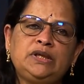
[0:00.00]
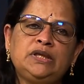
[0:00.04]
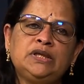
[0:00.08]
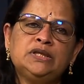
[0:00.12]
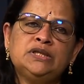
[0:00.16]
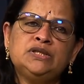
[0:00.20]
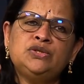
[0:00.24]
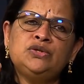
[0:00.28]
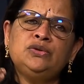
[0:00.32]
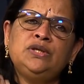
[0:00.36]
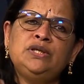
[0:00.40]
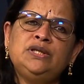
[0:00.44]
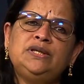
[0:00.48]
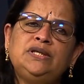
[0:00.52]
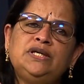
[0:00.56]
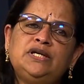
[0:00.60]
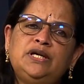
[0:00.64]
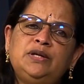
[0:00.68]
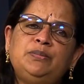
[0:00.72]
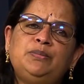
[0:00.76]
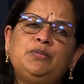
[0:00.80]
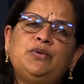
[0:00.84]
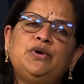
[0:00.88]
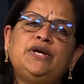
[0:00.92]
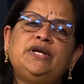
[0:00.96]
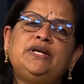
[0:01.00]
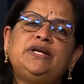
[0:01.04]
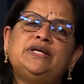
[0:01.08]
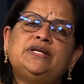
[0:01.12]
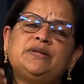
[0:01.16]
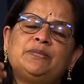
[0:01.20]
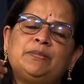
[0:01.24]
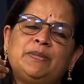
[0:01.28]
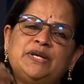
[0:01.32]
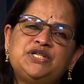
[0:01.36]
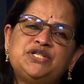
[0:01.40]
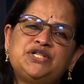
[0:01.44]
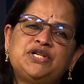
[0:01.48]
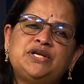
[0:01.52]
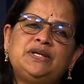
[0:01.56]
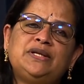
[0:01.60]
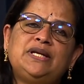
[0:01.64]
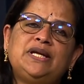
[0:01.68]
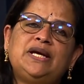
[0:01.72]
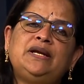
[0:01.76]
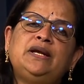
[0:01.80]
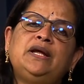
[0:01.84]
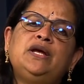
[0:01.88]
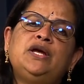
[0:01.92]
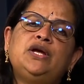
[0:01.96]
So the third point I mentioned,
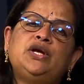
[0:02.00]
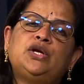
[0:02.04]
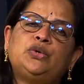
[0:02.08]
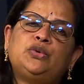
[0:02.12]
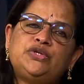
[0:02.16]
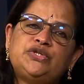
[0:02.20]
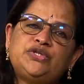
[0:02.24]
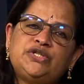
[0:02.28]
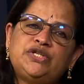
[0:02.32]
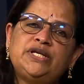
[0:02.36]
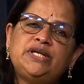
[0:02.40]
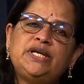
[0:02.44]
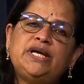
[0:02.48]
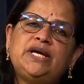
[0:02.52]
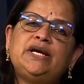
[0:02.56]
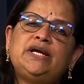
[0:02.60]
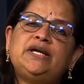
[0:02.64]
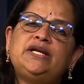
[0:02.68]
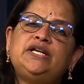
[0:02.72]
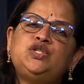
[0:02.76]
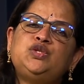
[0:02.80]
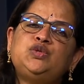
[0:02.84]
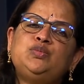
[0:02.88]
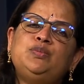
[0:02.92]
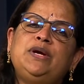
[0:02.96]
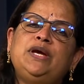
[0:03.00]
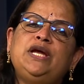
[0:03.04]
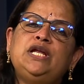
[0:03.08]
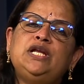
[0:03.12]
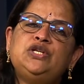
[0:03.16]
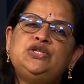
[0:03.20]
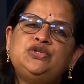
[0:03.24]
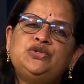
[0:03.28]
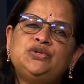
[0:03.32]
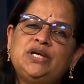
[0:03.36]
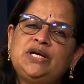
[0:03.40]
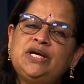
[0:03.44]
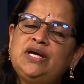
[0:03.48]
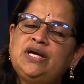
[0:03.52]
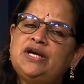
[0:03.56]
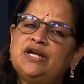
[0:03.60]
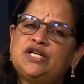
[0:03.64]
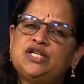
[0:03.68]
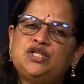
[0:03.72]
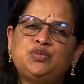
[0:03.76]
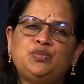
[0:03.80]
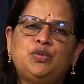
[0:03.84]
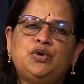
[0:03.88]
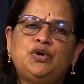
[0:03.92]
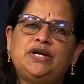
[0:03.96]
that questionnaire is mailed to the
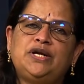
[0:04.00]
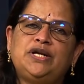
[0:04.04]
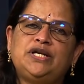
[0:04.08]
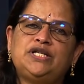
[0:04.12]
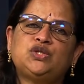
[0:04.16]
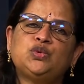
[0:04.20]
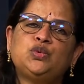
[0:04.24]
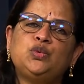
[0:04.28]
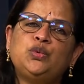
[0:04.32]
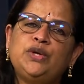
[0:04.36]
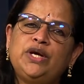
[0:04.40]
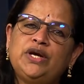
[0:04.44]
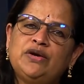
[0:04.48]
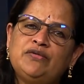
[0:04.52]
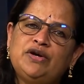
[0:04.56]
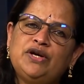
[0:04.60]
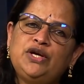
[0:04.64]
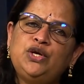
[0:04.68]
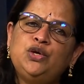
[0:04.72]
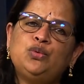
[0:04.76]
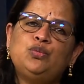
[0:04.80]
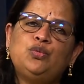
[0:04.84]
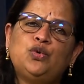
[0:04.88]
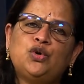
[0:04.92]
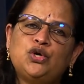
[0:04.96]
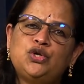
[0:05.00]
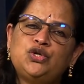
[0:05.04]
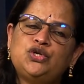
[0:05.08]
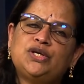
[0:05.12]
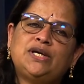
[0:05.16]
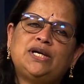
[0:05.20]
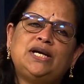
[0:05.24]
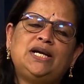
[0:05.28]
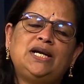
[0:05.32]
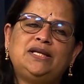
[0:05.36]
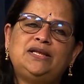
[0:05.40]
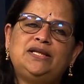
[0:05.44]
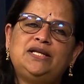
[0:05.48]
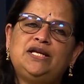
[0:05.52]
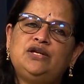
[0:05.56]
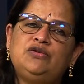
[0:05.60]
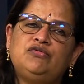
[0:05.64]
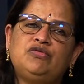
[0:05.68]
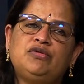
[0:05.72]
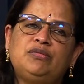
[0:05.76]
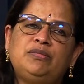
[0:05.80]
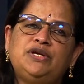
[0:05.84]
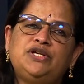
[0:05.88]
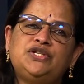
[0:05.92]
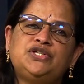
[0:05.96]
respondents. Whoever you want to collect the
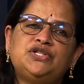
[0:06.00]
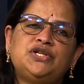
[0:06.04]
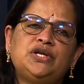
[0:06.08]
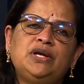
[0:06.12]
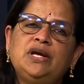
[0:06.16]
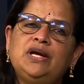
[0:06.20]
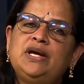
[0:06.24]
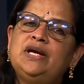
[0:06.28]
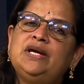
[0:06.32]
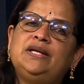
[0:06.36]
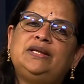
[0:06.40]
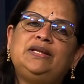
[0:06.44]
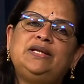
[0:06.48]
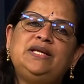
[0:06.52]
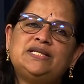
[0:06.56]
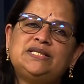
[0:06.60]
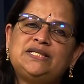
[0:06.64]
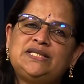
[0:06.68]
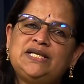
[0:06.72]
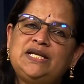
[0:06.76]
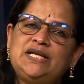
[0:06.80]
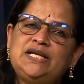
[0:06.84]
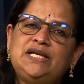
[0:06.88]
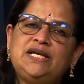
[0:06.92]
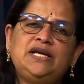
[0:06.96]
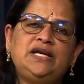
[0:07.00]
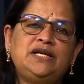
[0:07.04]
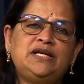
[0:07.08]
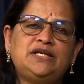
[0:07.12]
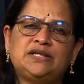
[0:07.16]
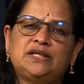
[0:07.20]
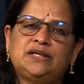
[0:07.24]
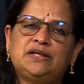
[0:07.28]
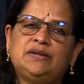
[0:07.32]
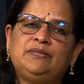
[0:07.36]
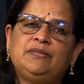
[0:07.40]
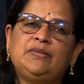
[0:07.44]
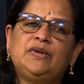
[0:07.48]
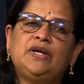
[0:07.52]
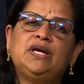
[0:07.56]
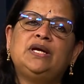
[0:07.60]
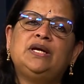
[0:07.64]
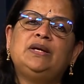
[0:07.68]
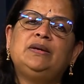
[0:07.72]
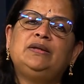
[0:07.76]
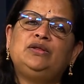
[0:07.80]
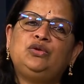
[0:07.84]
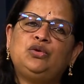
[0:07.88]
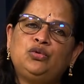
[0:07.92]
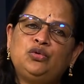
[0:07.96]
information, they are sending it
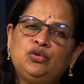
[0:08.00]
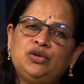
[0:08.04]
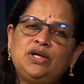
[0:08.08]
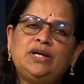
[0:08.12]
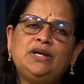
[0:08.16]
through the